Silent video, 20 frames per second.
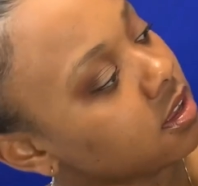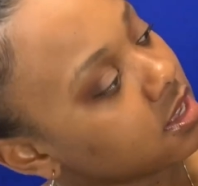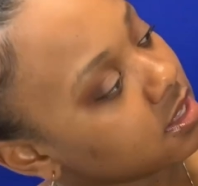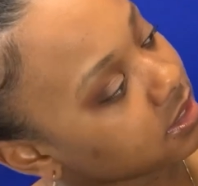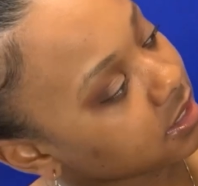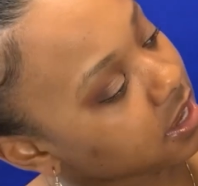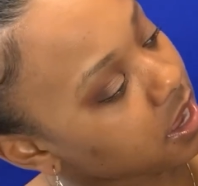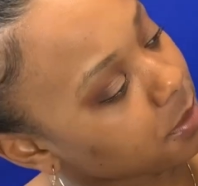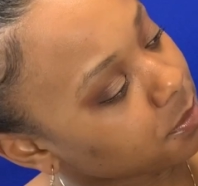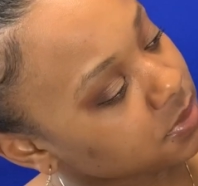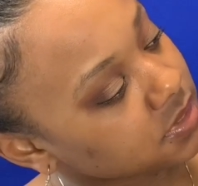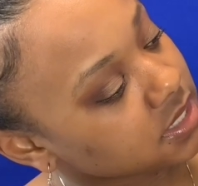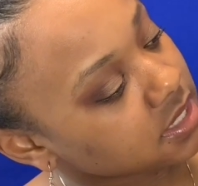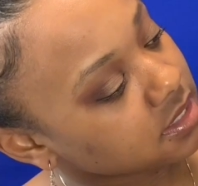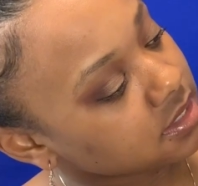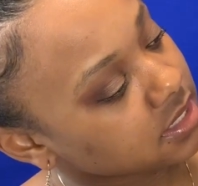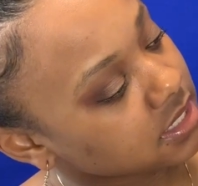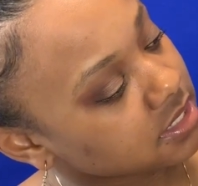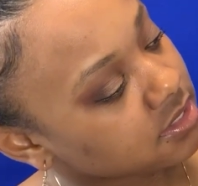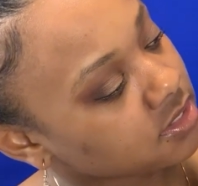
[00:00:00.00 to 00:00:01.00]
the
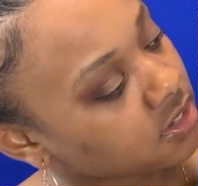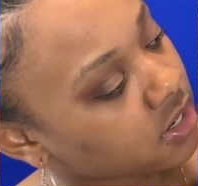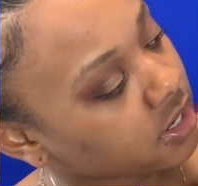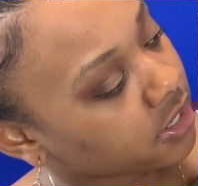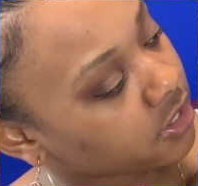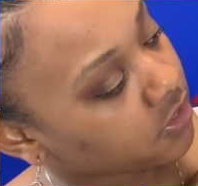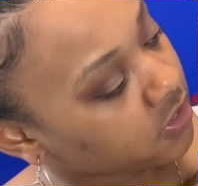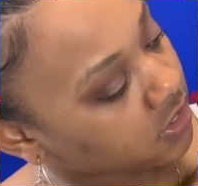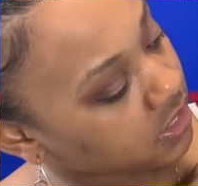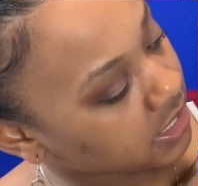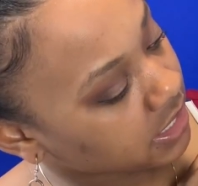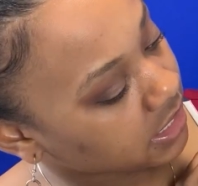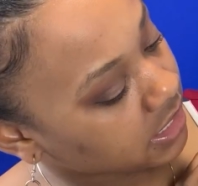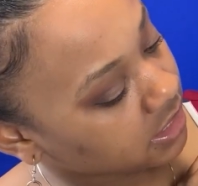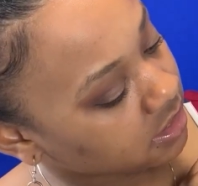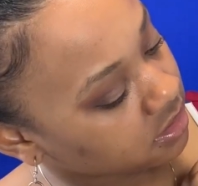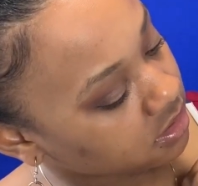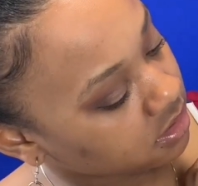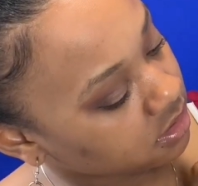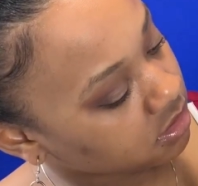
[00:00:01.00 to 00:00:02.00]
competencies are in
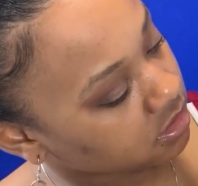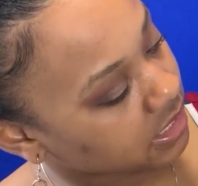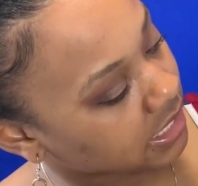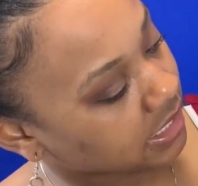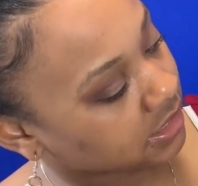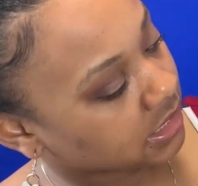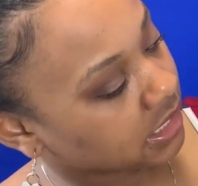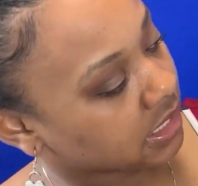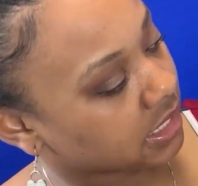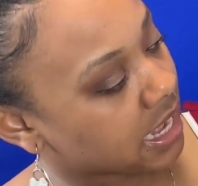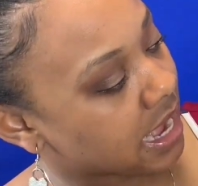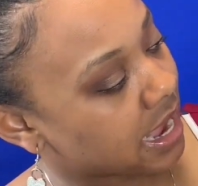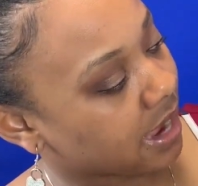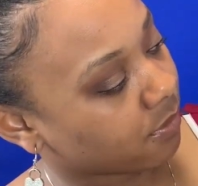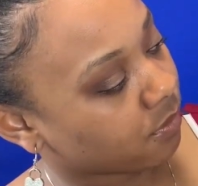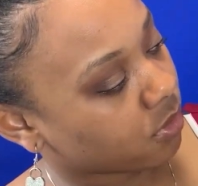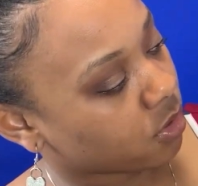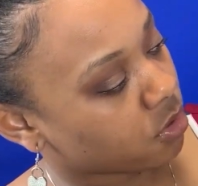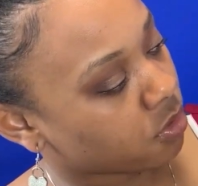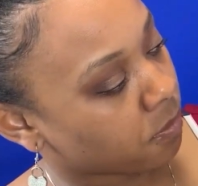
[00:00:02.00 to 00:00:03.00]
green, and then I
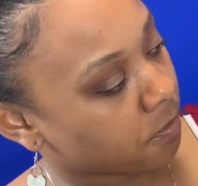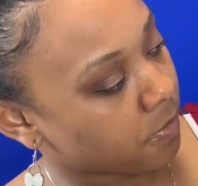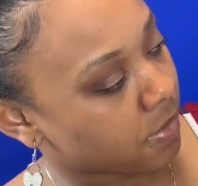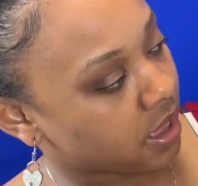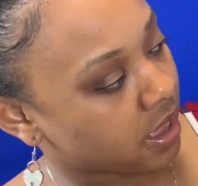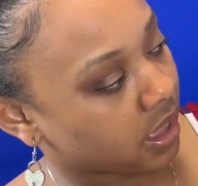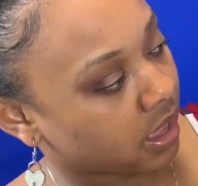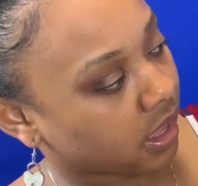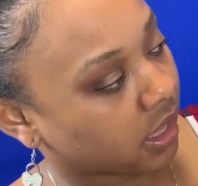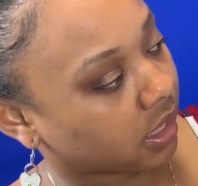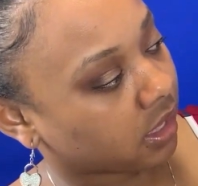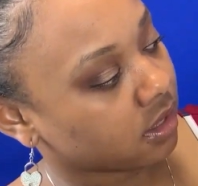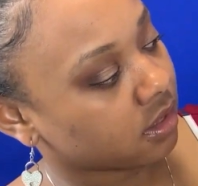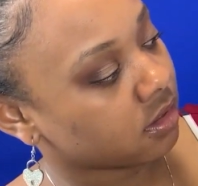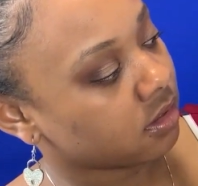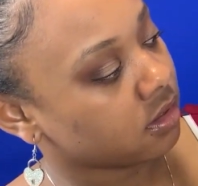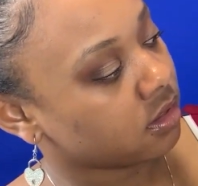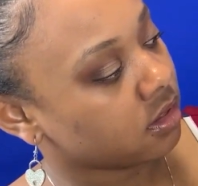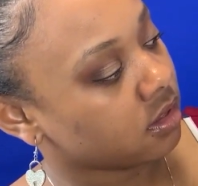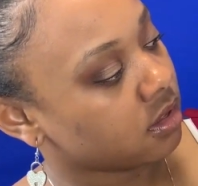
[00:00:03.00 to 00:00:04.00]
wrote my
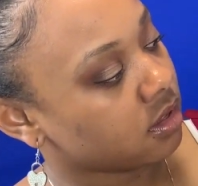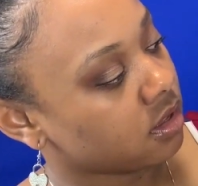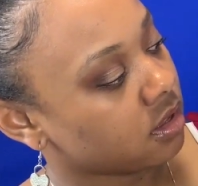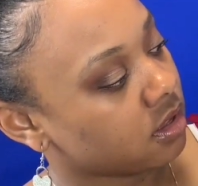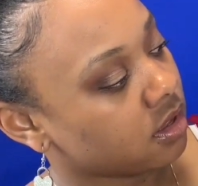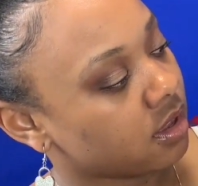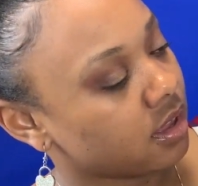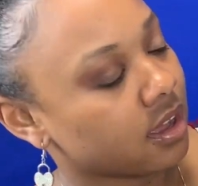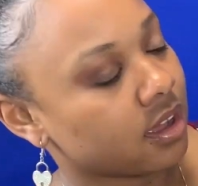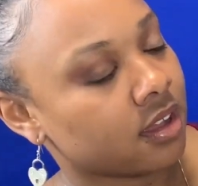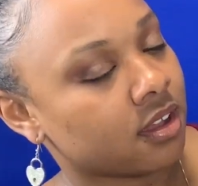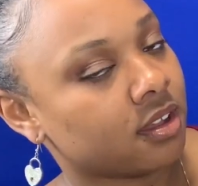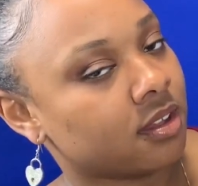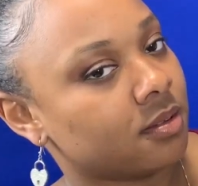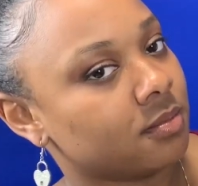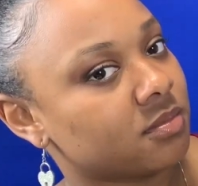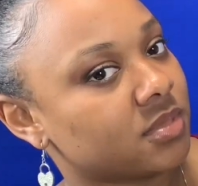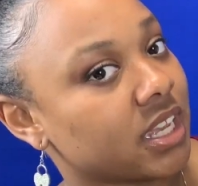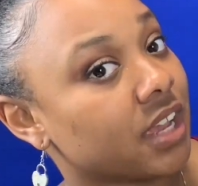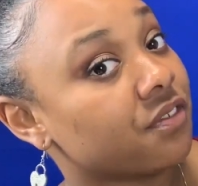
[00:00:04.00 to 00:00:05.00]

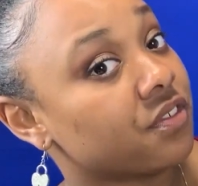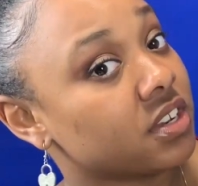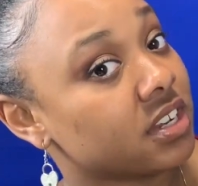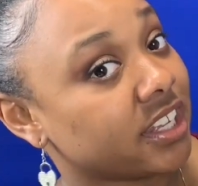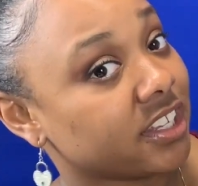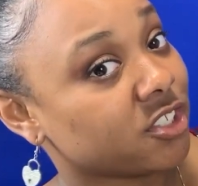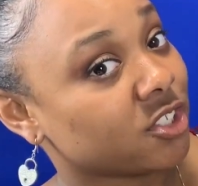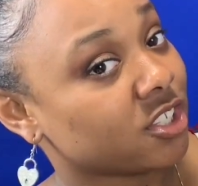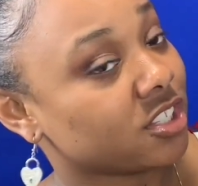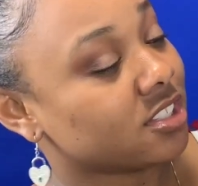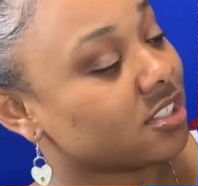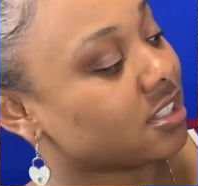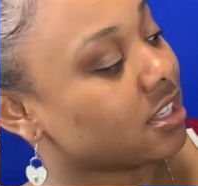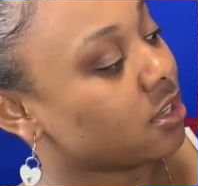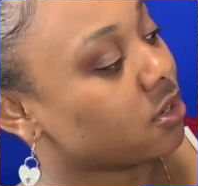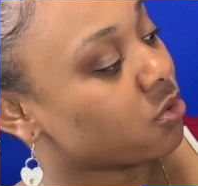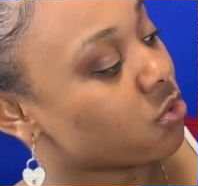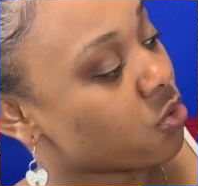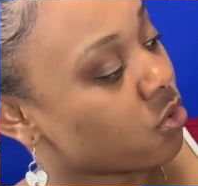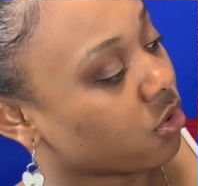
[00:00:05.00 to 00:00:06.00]
definitions
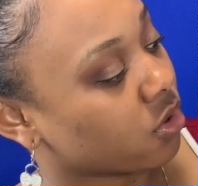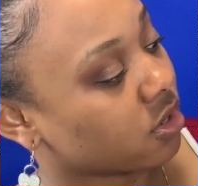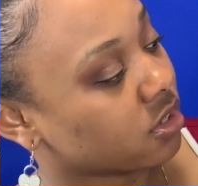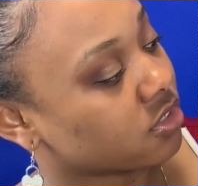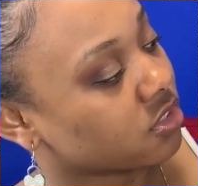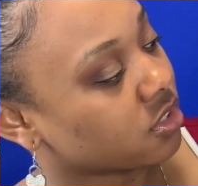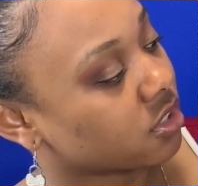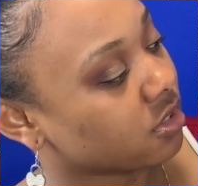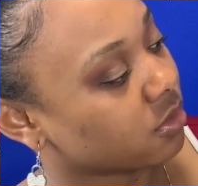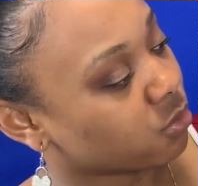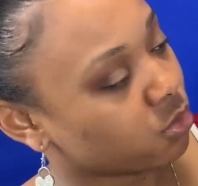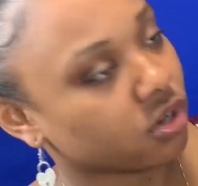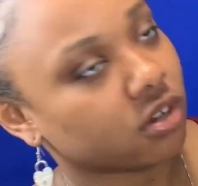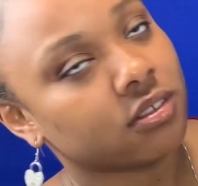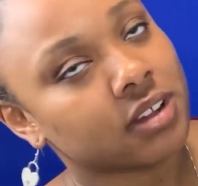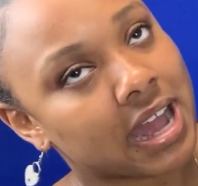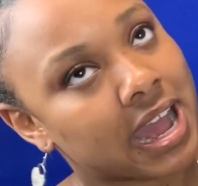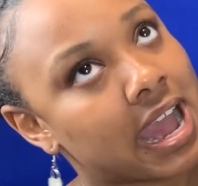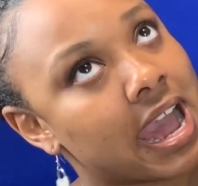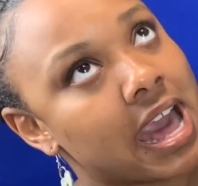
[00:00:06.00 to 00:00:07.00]
in orange.
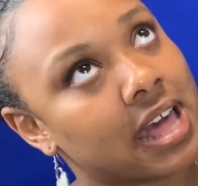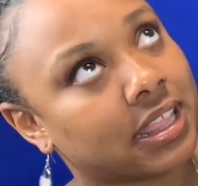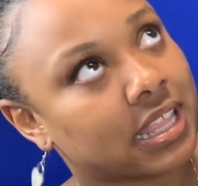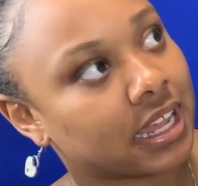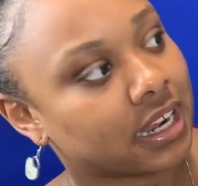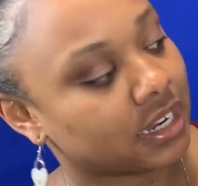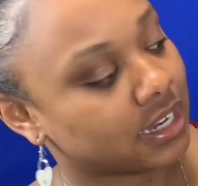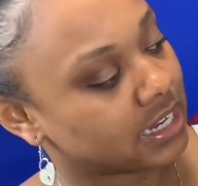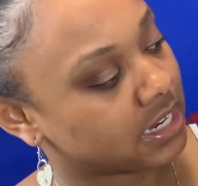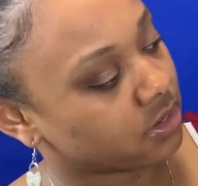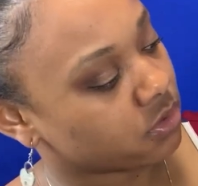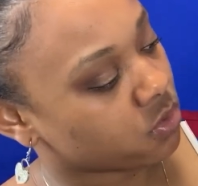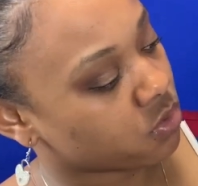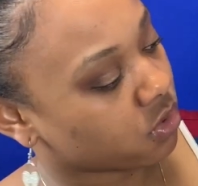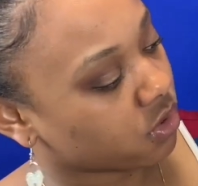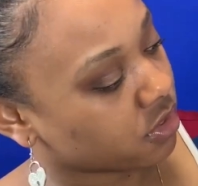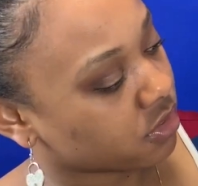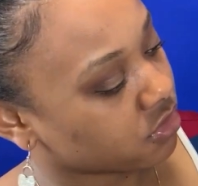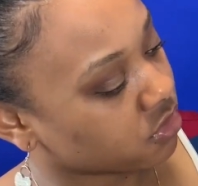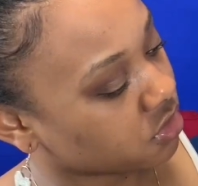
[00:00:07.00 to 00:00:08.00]
Well, I highlighted in
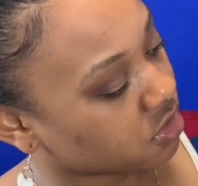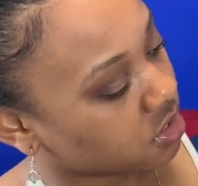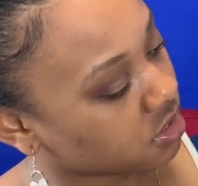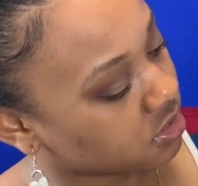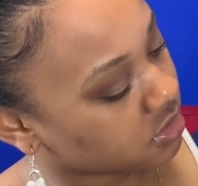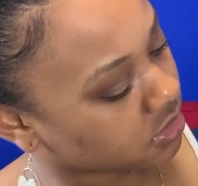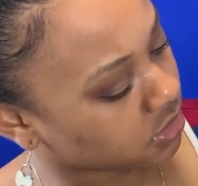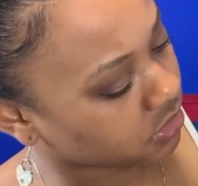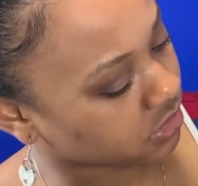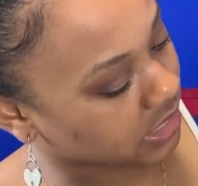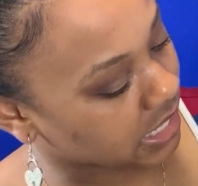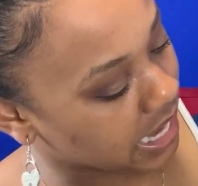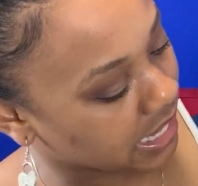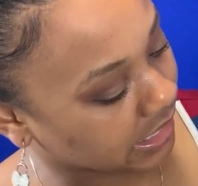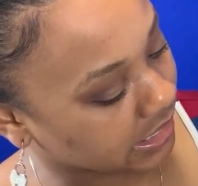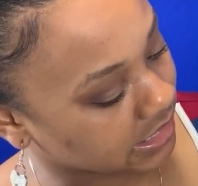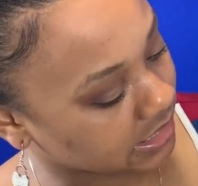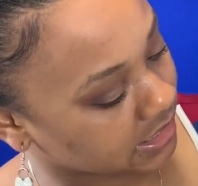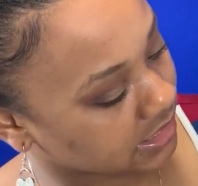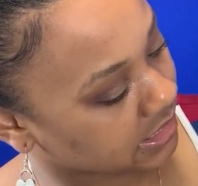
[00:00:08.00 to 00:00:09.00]
orange so that I
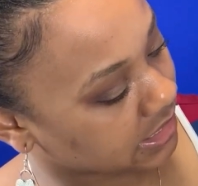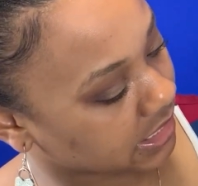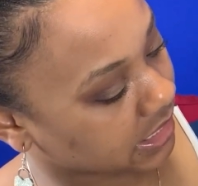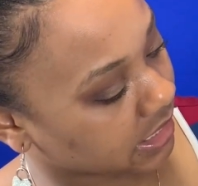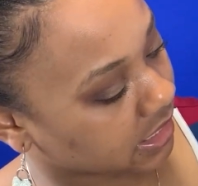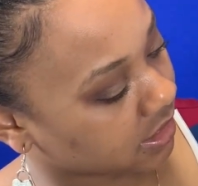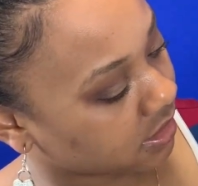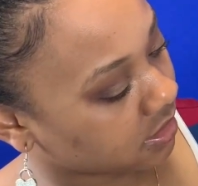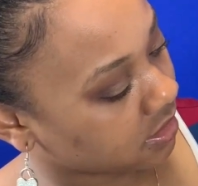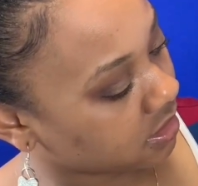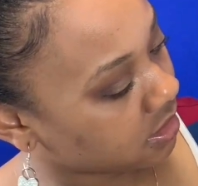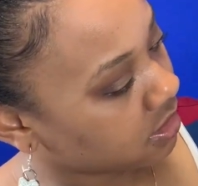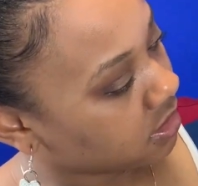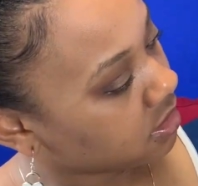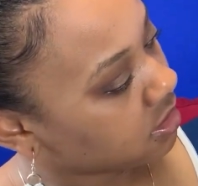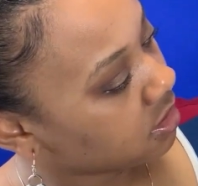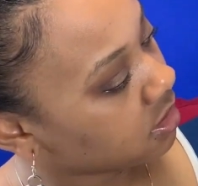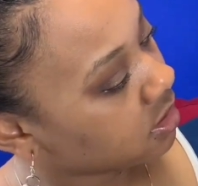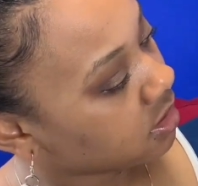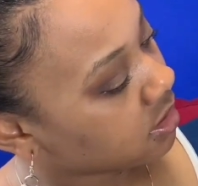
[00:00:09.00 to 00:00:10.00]
can see it.
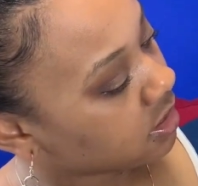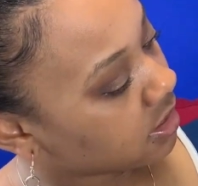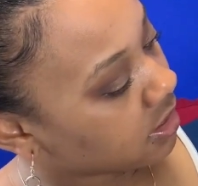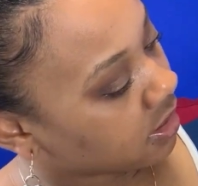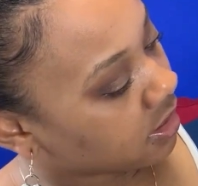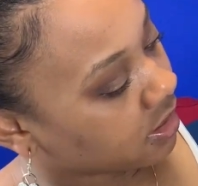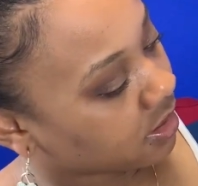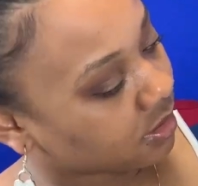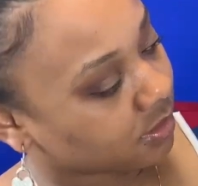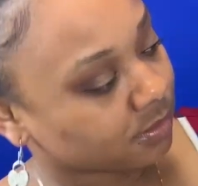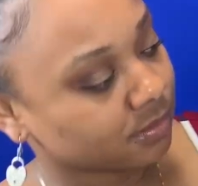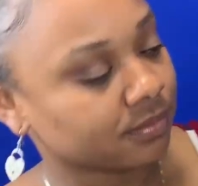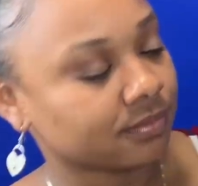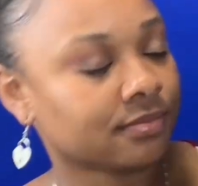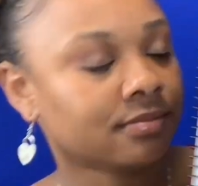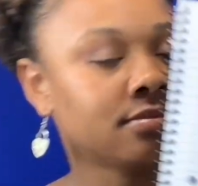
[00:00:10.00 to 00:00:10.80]
And